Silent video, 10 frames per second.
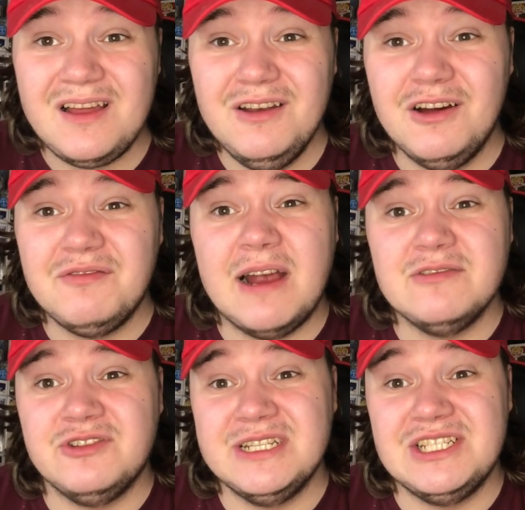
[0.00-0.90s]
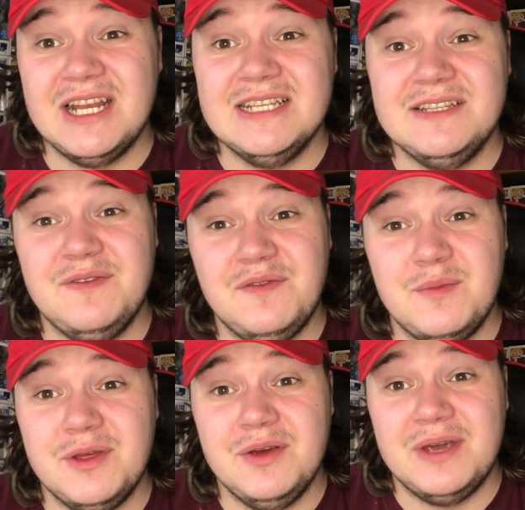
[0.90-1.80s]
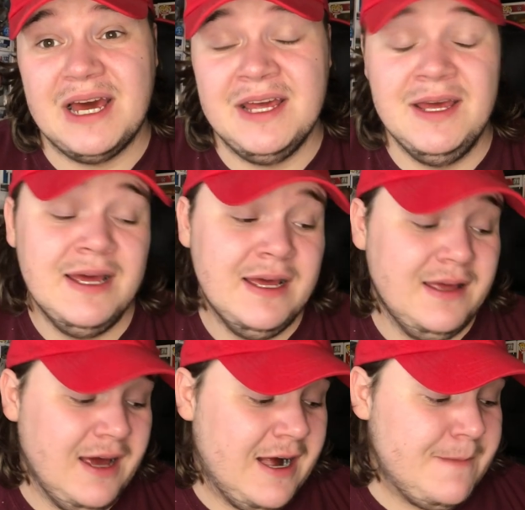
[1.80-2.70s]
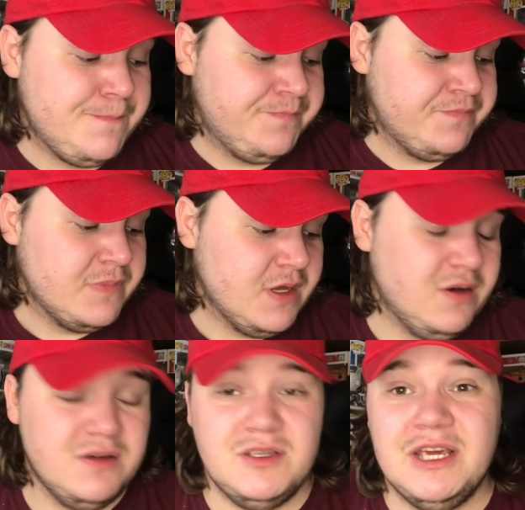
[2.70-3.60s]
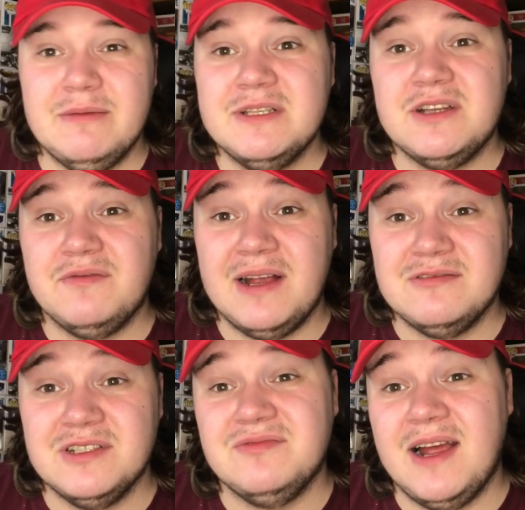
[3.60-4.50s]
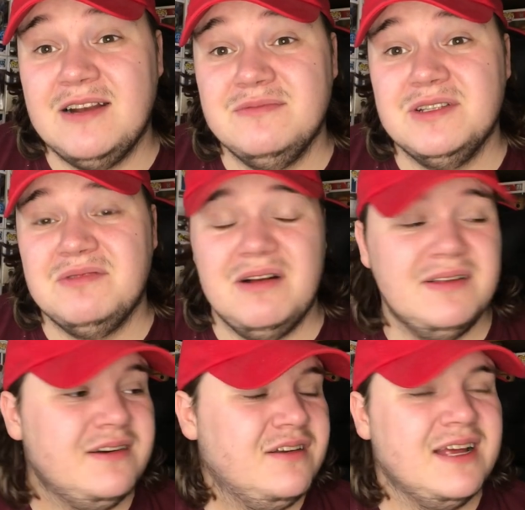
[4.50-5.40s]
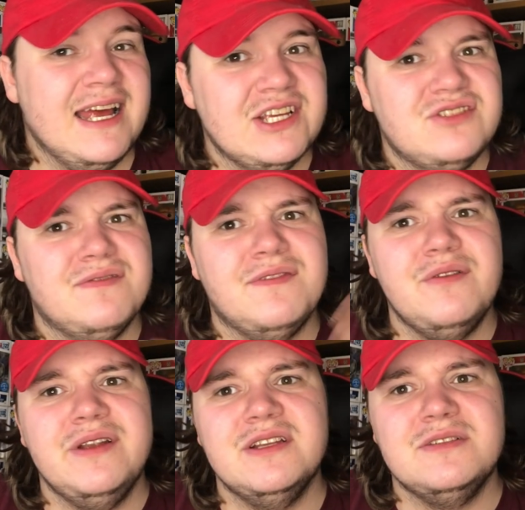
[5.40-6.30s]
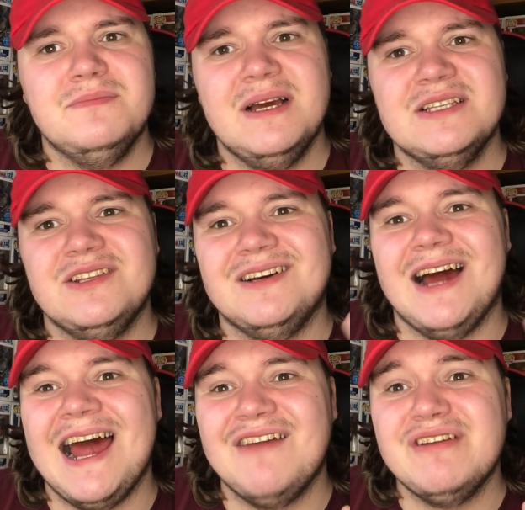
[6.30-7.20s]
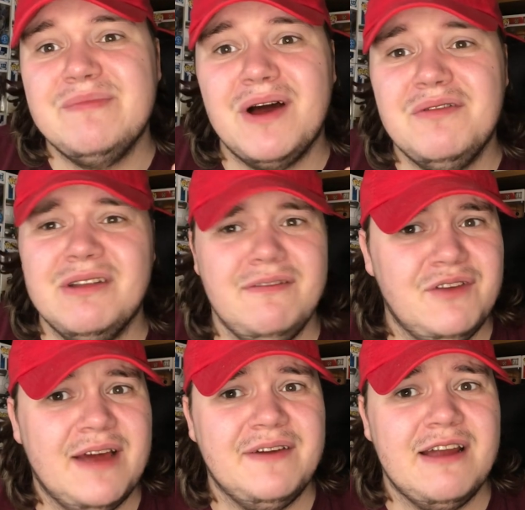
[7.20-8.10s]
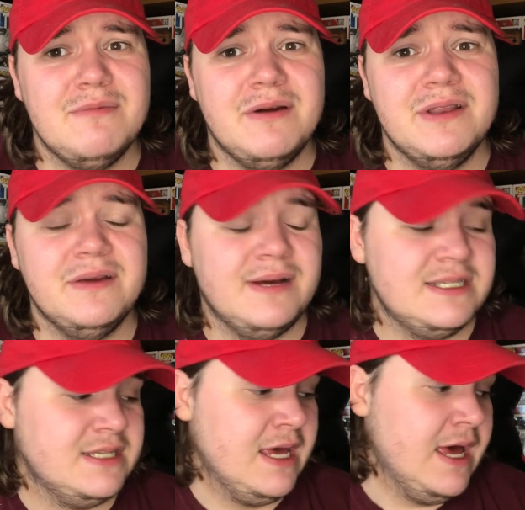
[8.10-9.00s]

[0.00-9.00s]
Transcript: Like Rowntree's jellies if you're from the UK. You get them inside Rowntree's randoms as well. They've got like an extra fruitiness compared to like a Haribo. I don't know if you have Haribo in the US.